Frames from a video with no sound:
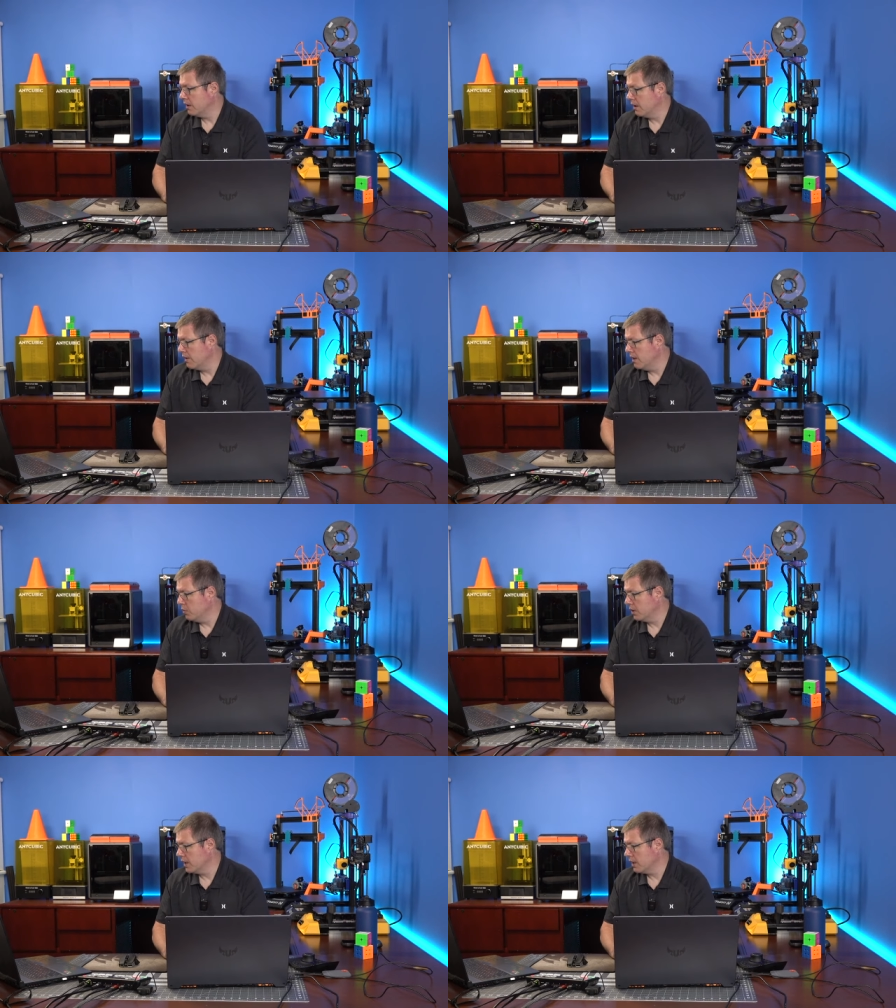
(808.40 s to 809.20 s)
And then
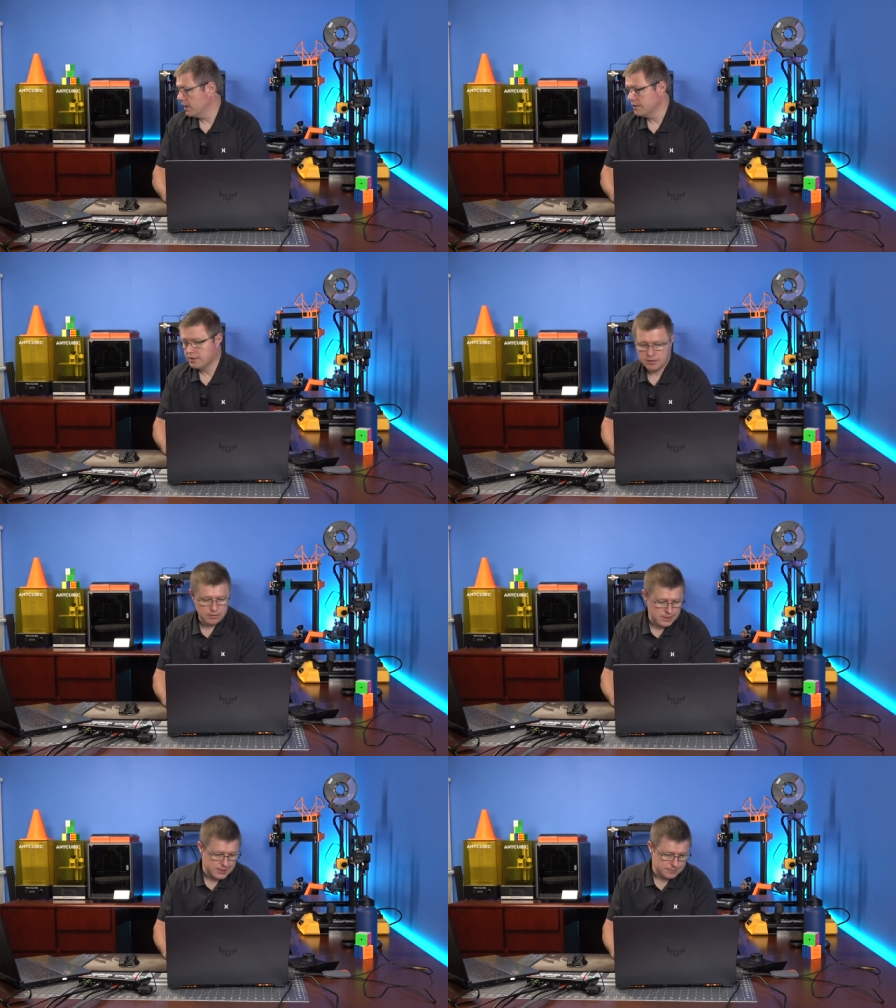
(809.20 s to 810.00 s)
we'll get on
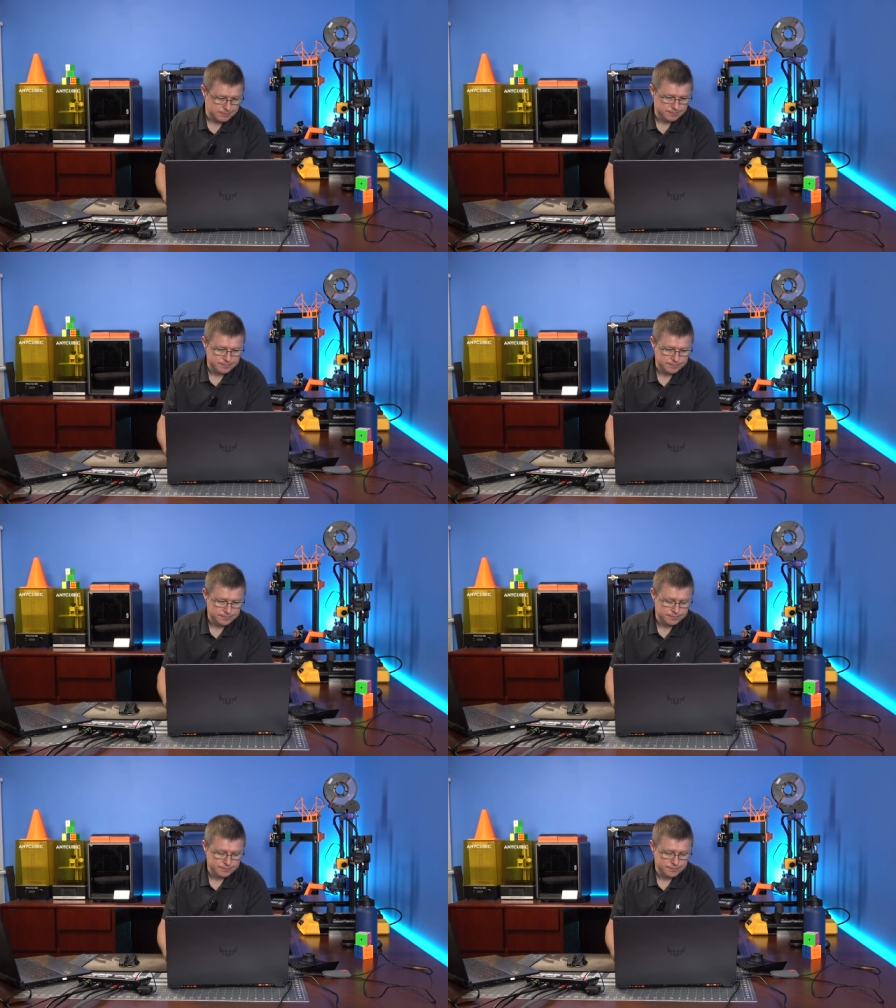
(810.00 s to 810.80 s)
to, um,
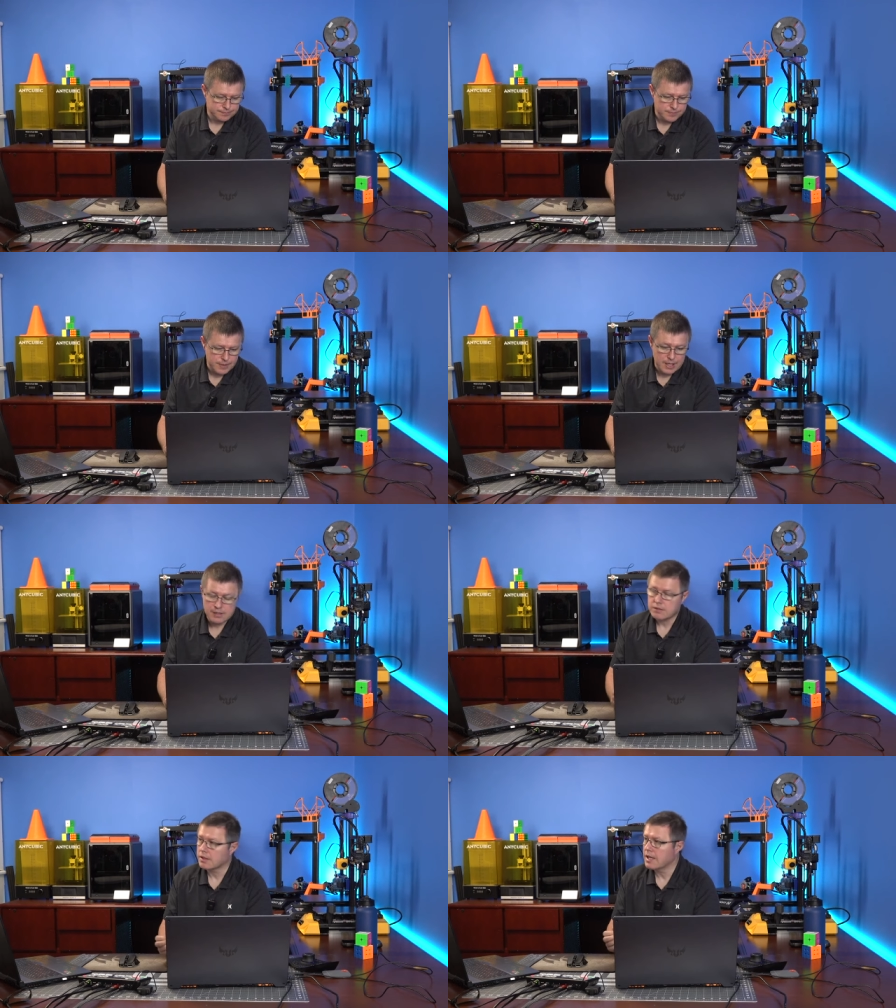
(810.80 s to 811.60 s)
I
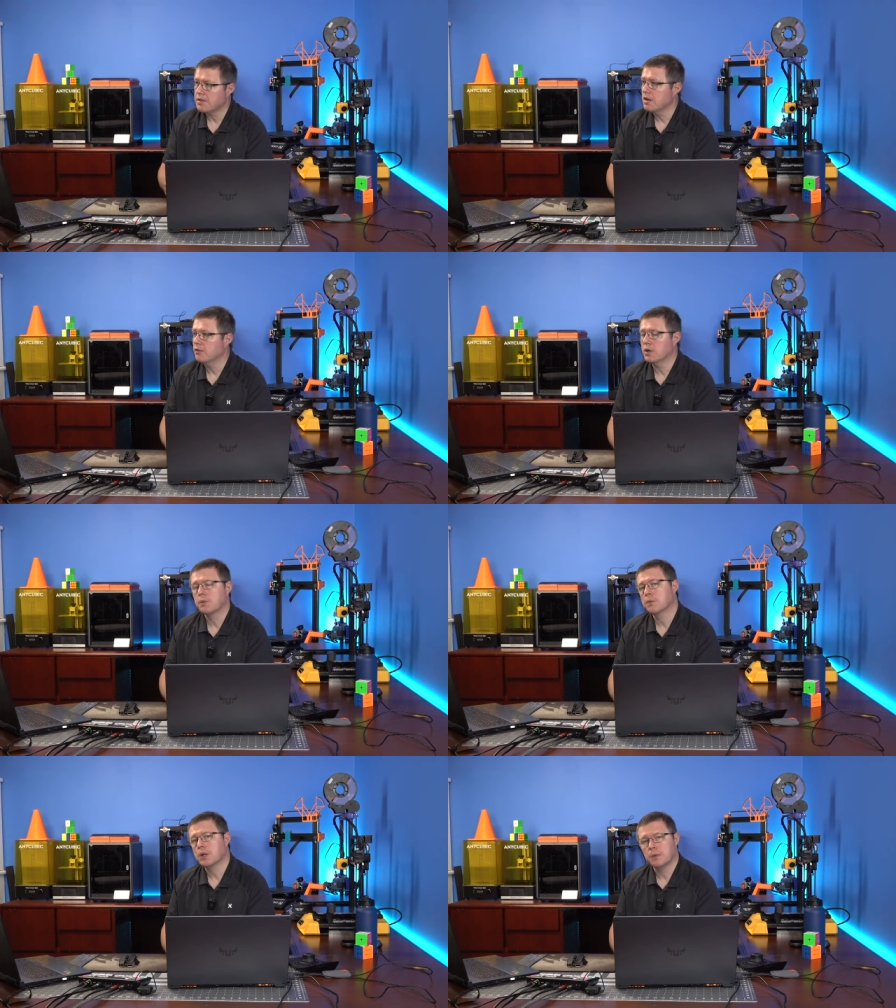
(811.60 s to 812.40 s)
still can't think of what,
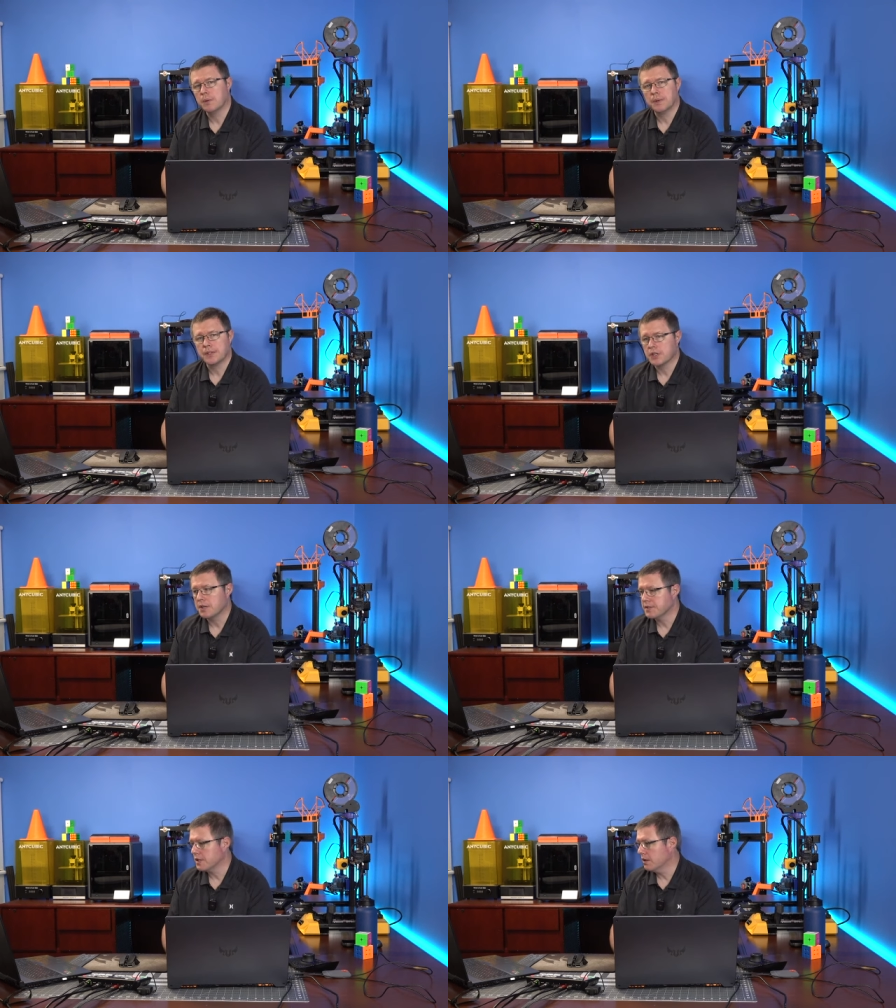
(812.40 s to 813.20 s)
what we want to draw
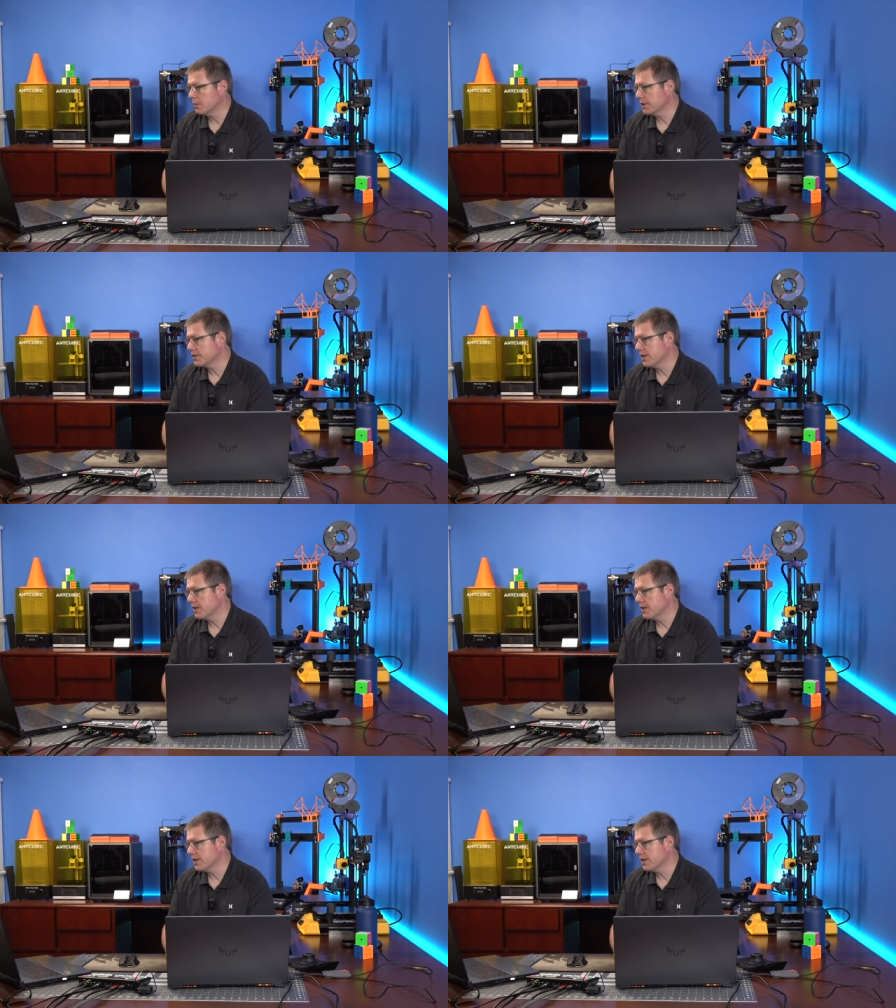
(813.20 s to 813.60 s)
in SOLIDWORKS.